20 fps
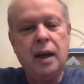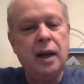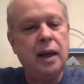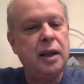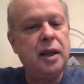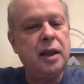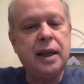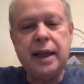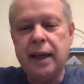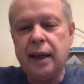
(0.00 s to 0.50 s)

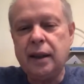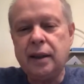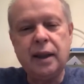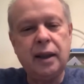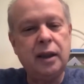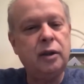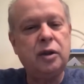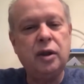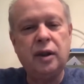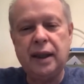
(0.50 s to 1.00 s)
You can't get
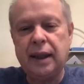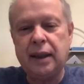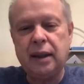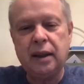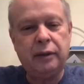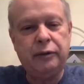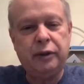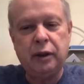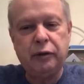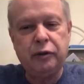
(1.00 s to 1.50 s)
into that
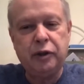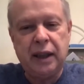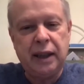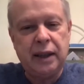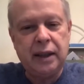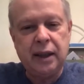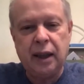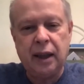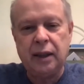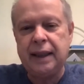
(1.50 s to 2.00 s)
level of
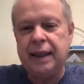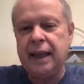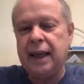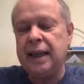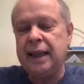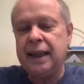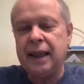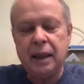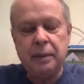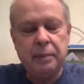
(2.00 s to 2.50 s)
detail. You got
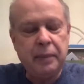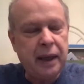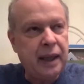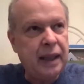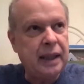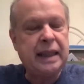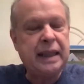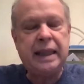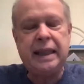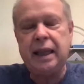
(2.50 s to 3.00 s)
to get them in,
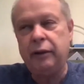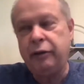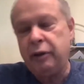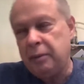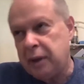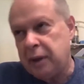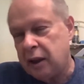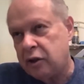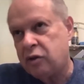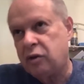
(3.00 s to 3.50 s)
give them
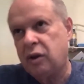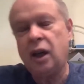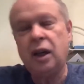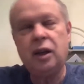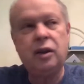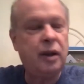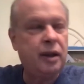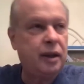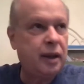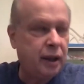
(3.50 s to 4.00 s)
their drug
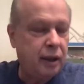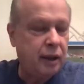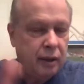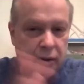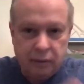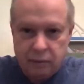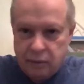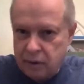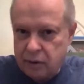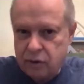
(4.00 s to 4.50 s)
or their
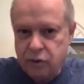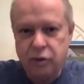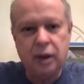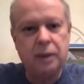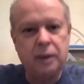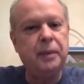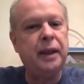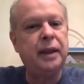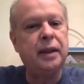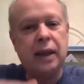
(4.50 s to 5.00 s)

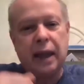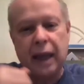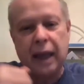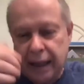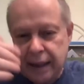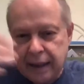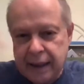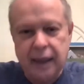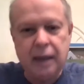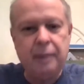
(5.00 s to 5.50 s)
treatment,
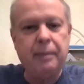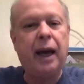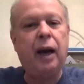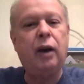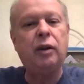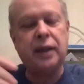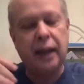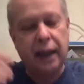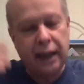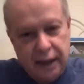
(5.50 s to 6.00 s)
and get them
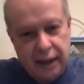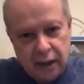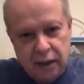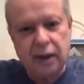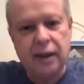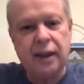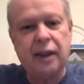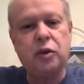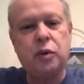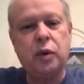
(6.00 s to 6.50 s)
out and get the
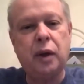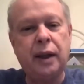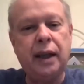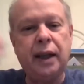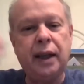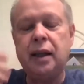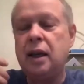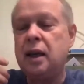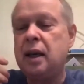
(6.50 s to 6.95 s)
next one in.